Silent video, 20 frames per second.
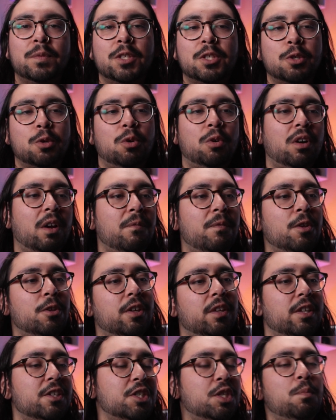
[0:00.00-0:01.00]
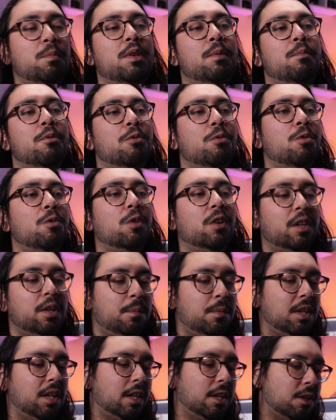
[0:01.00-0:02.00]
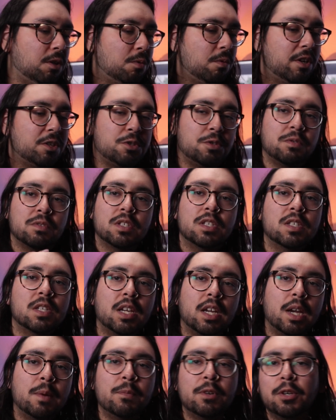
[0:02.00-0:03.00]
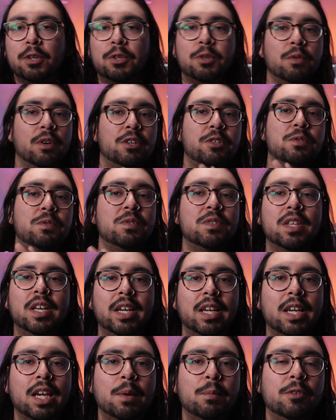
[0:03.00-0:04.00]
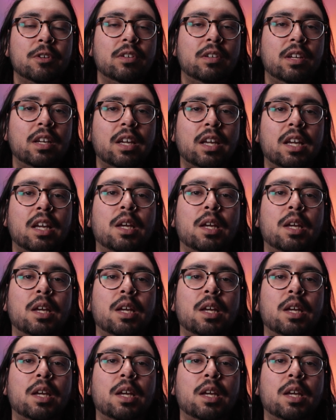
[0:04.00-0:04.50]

So I feel like there's going to be people who are going to be like, do I choose this camera? Do I choose that camera?